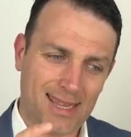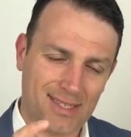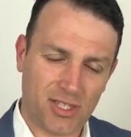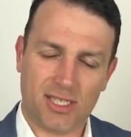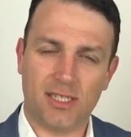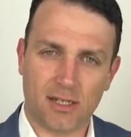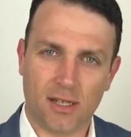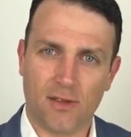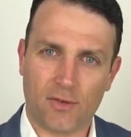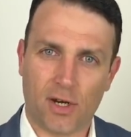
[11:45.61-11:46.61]
the
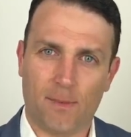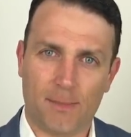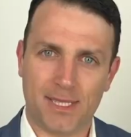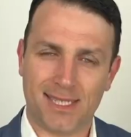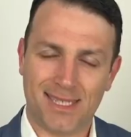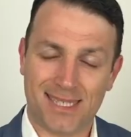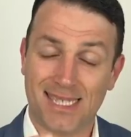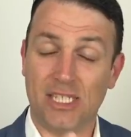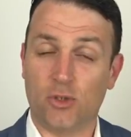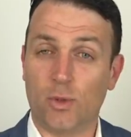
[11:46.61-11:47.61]
circle of
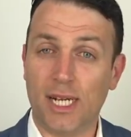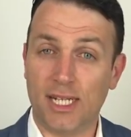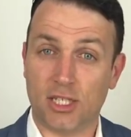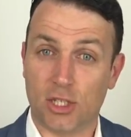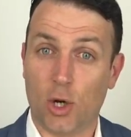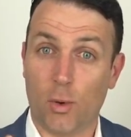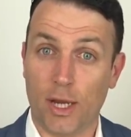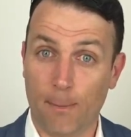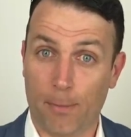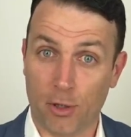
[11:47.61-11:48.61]
competence is really so
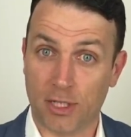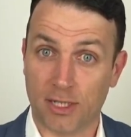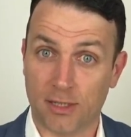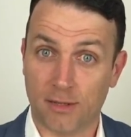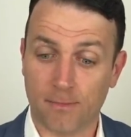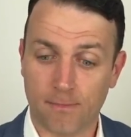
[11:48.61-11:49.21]
important.